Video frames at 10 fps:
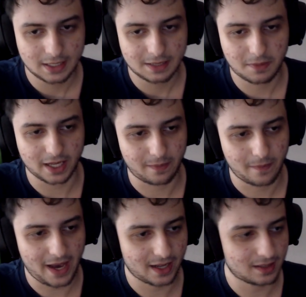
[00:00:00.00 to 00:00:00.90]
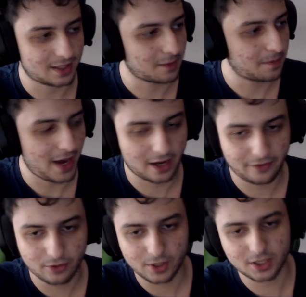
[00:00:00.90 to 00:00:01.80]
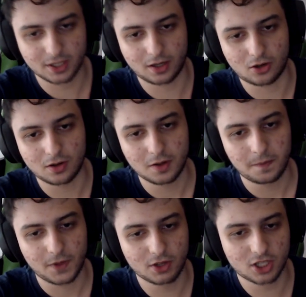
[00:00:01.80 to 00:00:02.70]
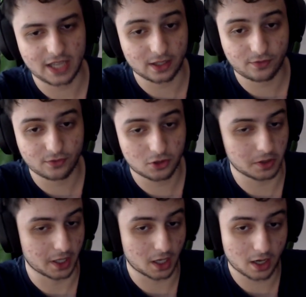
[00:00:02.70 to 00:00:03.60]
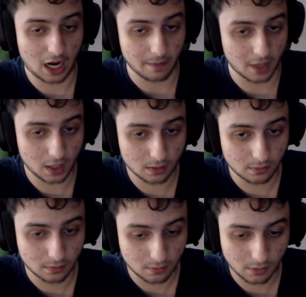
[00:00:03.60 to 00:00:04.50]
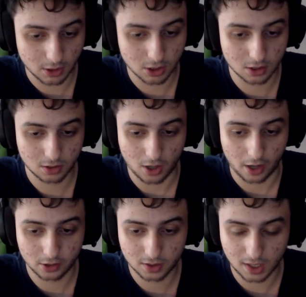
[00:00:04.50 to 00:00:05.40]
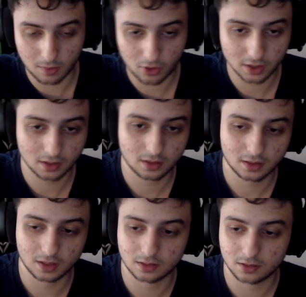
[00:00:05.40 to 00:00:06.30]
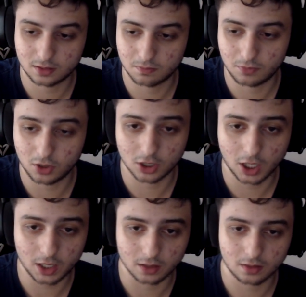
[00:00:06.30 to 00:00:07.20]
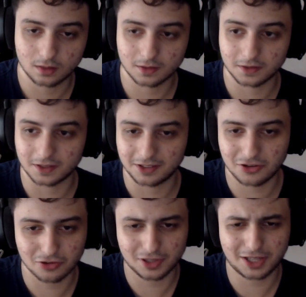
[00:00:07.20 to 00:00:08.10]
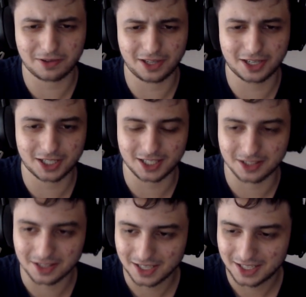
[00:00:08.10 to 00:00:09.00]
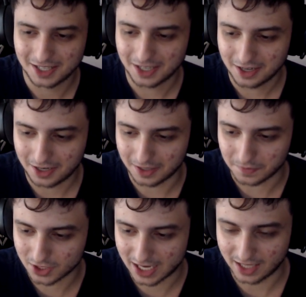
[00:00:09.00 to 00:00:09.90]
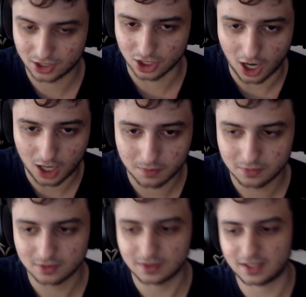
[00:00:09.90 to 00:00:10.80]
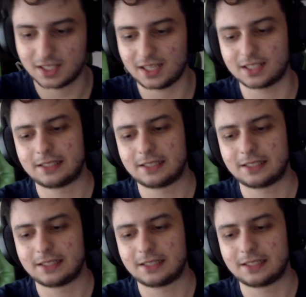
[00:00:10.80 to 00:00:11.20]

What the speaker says: But back a few years ago, you just had to like come here and just talk to someone and just, you're good. You're literally good. Just get a job. That's it.